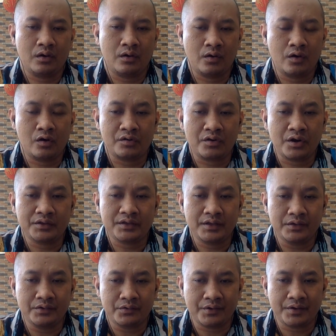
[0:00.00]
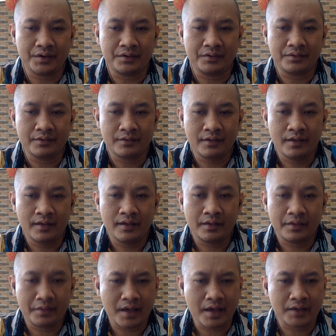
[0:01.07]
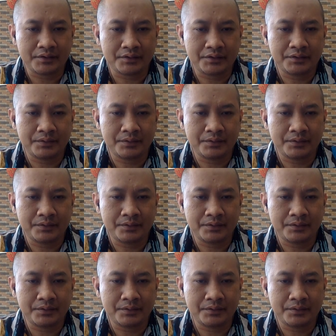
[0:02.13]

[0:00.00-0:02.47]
or not in green. Thus,